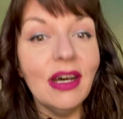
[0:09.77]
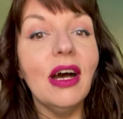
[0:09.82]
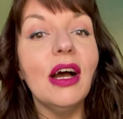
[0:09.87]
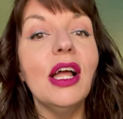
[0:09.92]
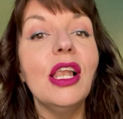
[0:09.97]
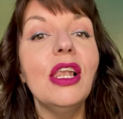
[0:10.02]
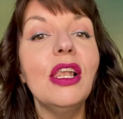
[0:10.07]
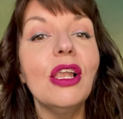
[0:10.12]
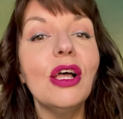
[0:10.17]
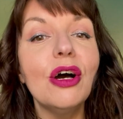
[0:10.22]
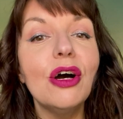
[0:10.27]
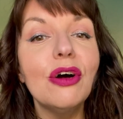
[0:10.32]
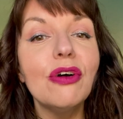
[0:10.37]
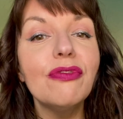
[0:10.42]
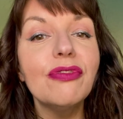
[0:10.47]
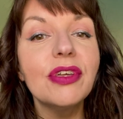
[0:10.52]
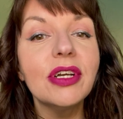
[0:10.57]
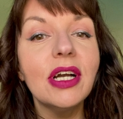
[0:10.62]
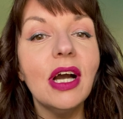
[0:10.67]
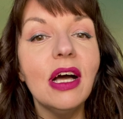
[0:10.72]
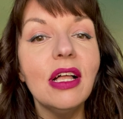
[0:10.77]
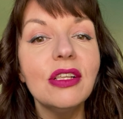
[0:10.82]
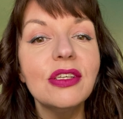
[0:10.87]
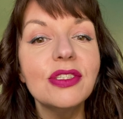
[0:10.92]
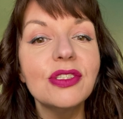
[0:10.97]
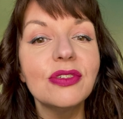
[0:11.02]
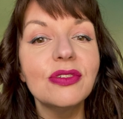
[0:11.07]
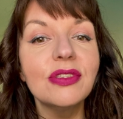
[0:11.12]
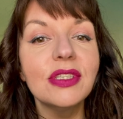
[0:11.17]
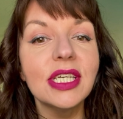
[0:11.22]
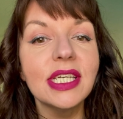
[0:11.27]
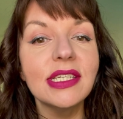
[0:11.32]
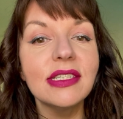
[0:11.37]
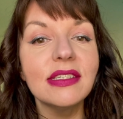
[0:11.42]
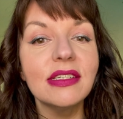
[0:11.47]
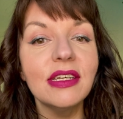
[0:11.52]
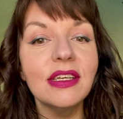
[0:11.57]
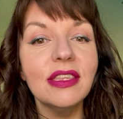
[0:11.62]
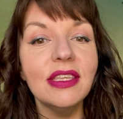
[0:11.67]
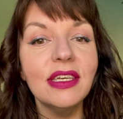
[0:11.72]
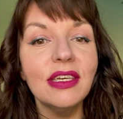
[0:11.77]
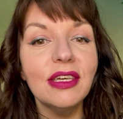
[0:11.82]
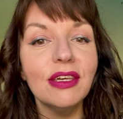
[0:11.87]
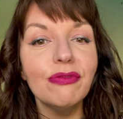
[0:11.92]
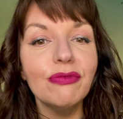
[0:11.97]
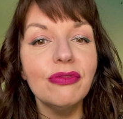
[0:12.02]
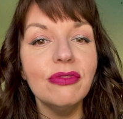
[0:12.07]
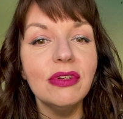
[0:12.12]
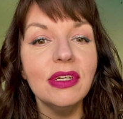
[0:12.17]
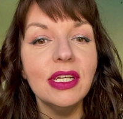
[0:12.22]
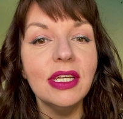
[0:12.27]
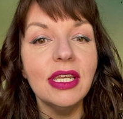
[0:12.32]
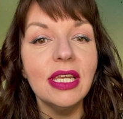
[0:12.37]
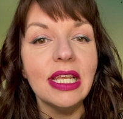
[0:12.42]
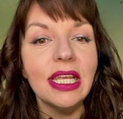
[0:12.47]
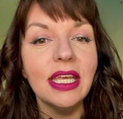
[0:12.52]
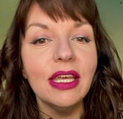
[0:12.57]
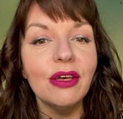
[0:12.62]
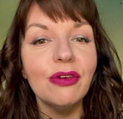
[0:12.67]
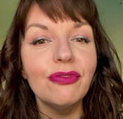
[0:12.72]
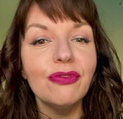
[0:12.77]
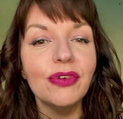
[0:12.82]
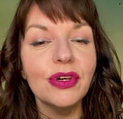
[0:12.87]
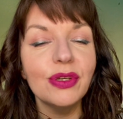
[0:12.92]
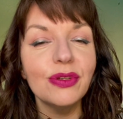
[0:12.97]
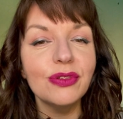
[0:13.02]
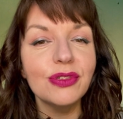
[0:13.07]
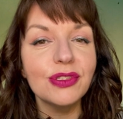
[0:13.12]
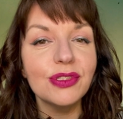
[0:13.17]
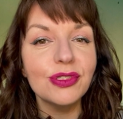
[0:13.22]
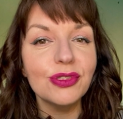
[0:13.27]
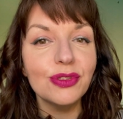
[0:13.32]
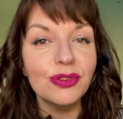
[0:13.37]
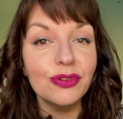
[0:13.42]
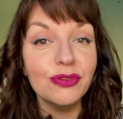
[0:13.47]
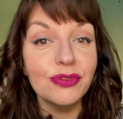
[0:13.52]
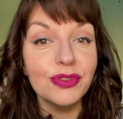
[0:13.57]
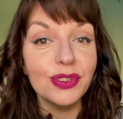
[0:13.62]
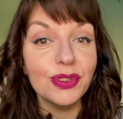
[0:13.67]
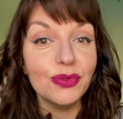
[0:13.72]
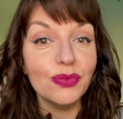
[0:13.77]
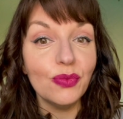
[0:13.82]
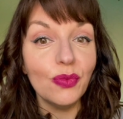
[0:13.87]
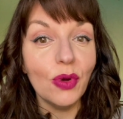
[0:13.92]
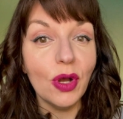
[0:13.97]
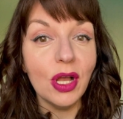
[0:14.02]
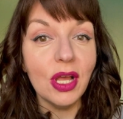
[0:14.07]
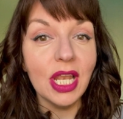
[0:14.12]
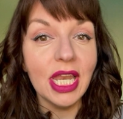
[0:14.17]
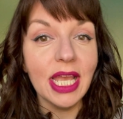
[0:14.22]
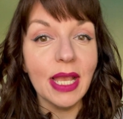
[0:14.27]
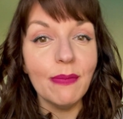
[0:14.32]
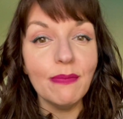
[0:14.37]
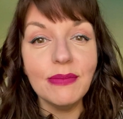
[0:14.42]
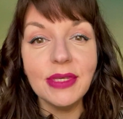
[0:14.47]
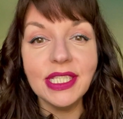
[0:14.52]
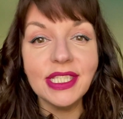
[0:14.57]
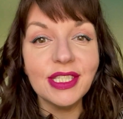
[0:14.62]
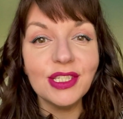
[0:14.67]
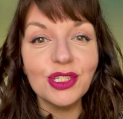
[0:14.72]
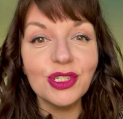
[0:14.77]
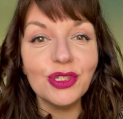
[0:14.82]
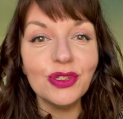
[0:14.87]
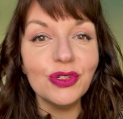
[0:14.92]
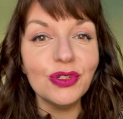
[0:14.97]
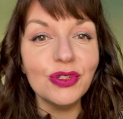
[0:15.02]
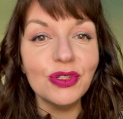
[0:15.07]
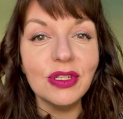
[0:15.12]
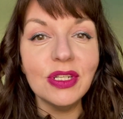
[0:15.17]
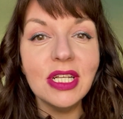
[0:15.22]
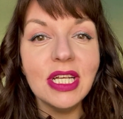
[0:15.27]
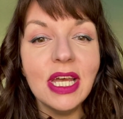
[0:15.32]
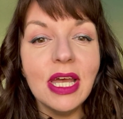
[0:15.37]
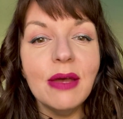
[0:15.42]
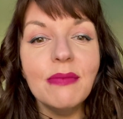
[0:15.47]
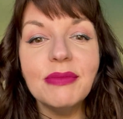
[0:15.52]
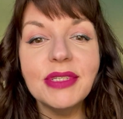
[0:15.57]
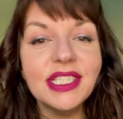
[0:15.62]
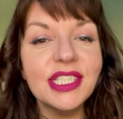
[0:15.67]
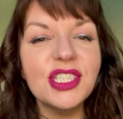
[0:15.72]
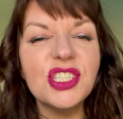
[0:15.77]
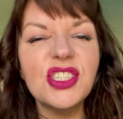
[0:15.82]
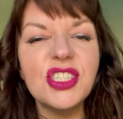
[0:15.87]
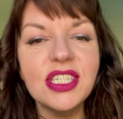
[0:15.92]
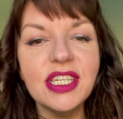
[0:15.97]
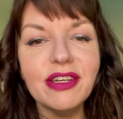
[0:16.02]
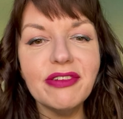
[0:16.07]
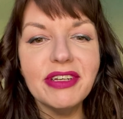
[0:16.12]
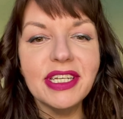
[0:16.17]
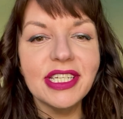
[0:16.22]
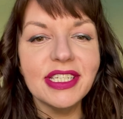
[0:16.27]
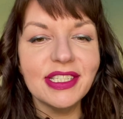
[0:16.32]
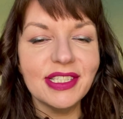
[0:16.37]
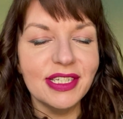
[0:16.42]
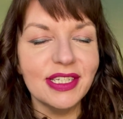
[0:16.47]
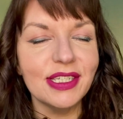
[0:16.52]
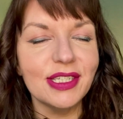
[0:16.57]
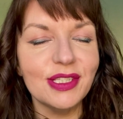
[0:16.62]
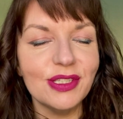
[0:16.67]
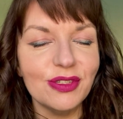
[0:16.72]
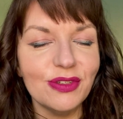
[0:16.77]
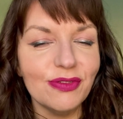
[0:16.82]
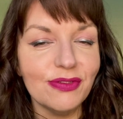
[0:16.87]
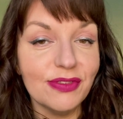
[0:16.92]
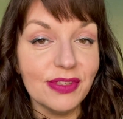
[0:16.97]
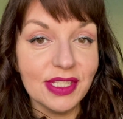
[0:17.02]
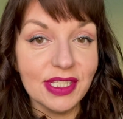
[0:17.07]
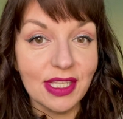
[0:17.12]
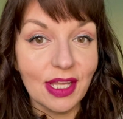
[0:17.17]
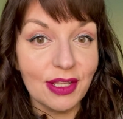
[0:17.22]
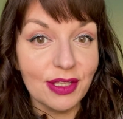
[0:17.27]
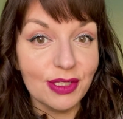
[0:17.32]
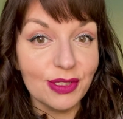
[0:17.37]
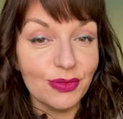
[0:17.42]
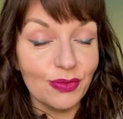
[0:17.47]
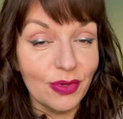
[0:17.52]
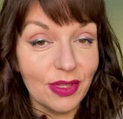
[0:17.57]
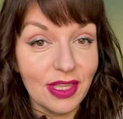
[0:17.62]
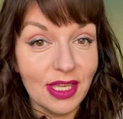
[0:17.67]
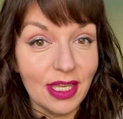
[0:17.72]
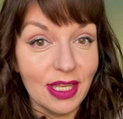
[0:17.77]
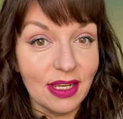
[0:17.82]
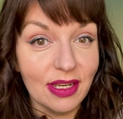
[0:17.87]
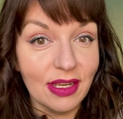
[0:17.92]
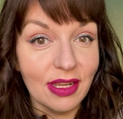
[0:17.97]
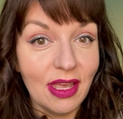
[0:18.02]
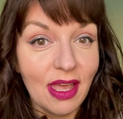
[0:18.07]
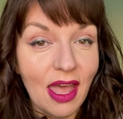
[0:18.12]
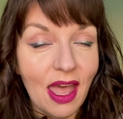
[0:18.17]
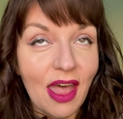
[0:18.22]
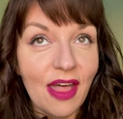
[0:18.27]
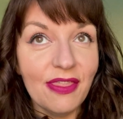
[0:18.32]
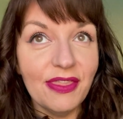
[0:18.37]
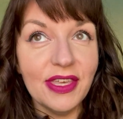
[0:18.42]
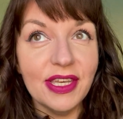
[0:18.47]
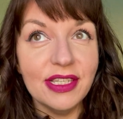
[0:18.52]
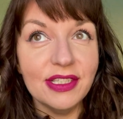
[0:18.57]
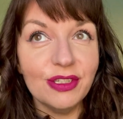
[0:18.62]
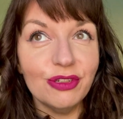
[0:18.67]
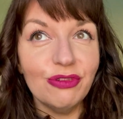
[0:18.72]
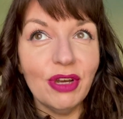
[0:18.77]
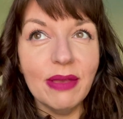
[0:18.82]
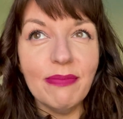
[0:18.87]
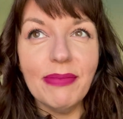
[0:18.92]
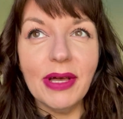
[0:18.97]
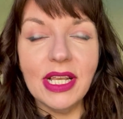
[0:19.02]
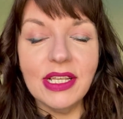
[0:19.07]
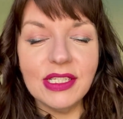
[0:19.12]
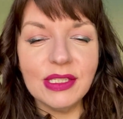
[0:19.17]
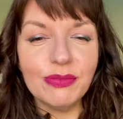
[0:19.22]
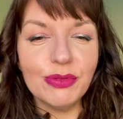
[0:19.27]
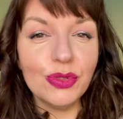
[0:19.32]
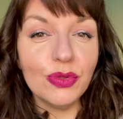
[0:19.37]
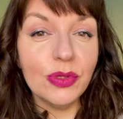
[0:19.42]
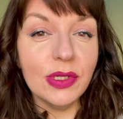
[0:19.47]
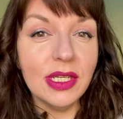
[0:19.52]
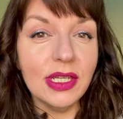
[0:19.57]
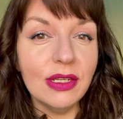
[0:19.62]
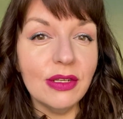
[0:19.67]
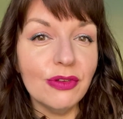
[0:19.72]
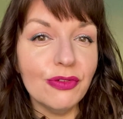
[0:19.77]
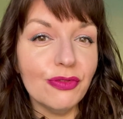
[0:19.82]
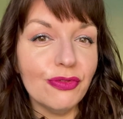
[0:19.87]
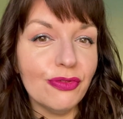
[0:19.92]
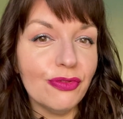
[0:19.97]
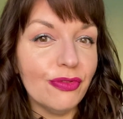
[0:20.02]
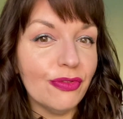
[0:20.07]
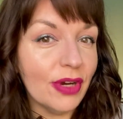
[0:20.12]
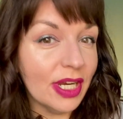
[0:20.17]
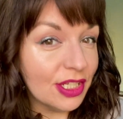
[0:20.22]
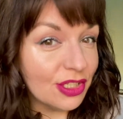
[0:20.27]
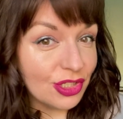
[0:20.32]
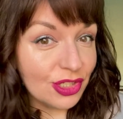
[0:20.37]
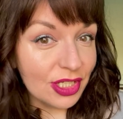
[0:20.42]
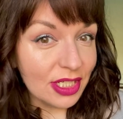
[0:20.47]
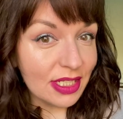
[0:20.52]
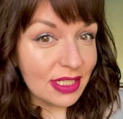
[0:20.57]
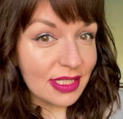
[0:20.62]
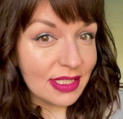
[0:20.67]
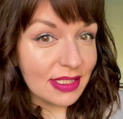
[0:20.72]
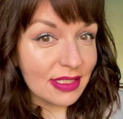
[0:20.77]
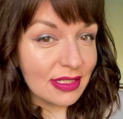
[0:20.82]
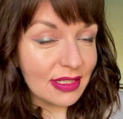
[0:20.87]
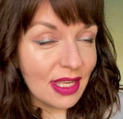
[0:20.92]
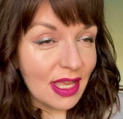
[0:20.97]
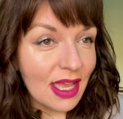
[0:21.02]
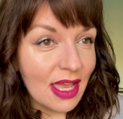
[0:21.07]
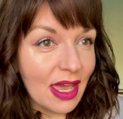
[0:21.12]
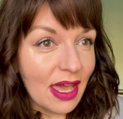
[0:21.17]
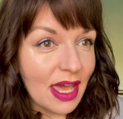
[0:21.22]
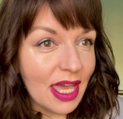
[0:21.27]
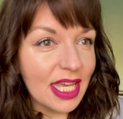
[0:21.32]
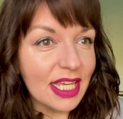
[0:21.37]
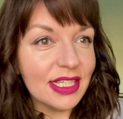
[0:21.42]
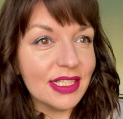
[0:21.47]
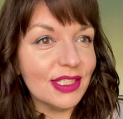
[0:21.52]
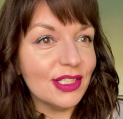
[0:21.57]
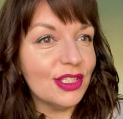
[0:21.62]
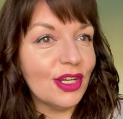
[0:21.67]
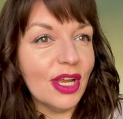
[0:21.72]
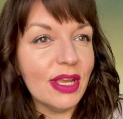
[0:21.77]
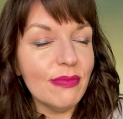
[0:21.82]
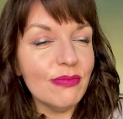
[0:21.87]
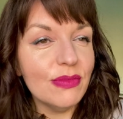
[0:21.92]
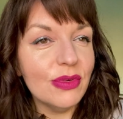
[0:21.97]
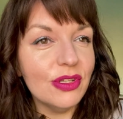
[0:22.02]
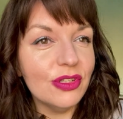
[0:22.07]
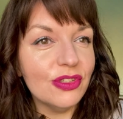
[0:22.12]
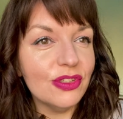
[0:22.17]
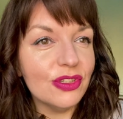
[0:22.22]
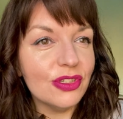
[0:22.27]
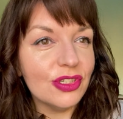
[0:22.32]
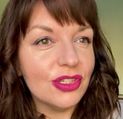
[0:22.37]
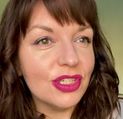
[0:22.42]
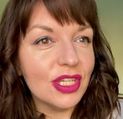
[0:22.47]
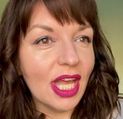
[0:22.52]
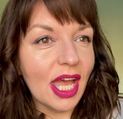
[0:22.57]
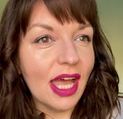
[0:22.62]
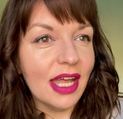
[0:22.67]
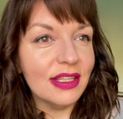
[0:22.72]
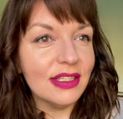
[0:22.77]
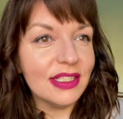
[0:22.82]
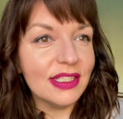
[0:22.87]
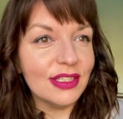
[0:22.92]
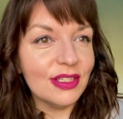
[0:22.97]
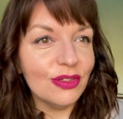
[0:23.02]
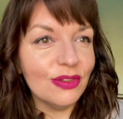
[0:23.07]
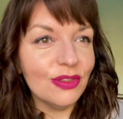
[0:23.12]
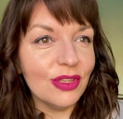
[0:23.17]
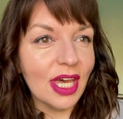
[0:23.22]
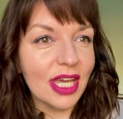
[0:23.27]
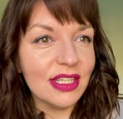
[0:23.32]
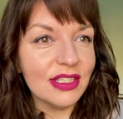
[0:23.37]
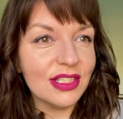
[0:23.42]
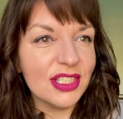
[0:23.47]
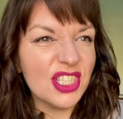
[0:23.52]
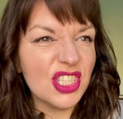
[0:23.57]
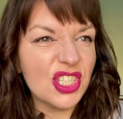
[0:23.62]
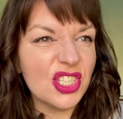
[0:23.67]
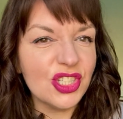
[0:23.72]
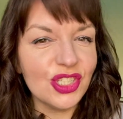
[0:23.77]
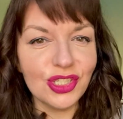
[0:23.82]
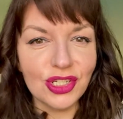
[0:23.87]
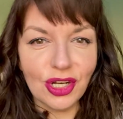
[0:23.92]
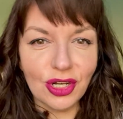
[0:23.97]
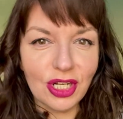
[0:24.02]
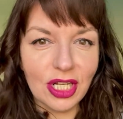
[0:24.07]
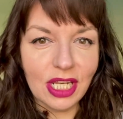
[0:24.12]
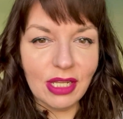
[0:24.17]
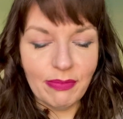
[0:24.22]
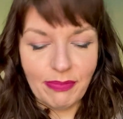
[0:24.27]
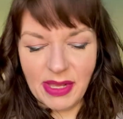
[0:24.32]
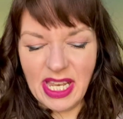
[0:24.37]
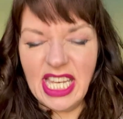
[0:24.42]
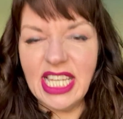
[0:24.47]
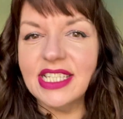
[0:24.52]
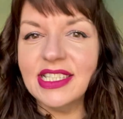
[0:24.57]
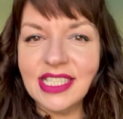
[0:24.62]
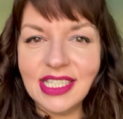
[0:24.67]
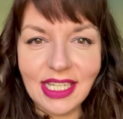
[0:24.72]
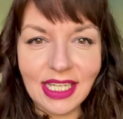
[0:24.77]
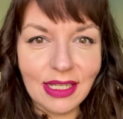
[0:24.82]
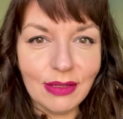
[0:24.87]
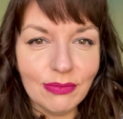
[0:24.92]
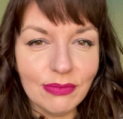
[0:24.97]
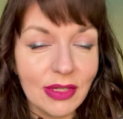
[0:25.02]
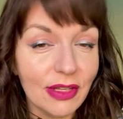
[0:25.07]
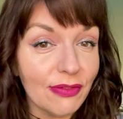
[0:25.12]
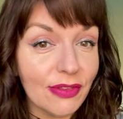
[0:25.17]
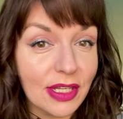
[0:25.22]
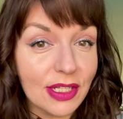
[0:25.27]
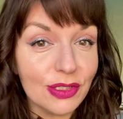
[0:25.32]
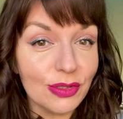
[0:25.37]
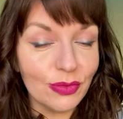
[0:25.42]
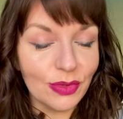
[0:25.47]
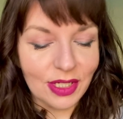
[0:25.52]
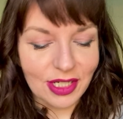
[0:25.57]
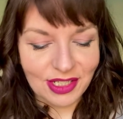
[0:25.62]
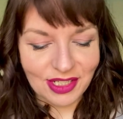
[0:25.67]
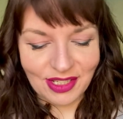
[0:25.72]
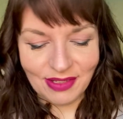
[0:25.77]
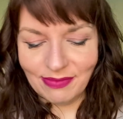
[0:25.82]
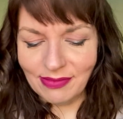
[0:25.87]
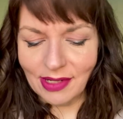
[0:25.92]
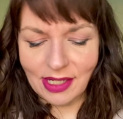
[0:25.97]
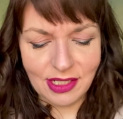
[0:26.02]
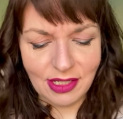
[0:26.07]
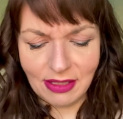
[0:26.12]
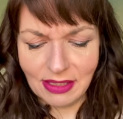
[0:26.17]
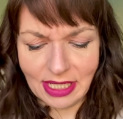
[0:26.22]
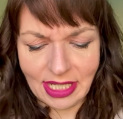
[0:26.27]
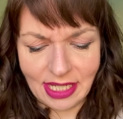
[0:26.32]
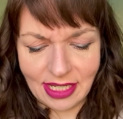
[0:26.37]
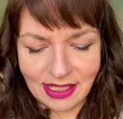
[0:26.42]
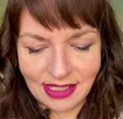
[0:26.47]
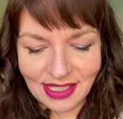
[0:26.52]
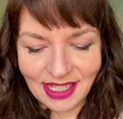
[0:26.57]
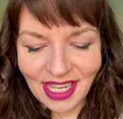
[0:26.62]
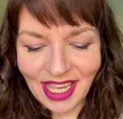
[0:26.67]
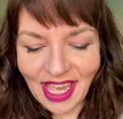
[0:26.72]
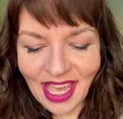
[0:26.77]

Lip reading: I love the colours on this and I think it really evokes the sort of swirling, mystical mysteriousness of the scents within. There's a great balance between freshness, excitement and still that snuggleability, if that's a word, I don't think it is,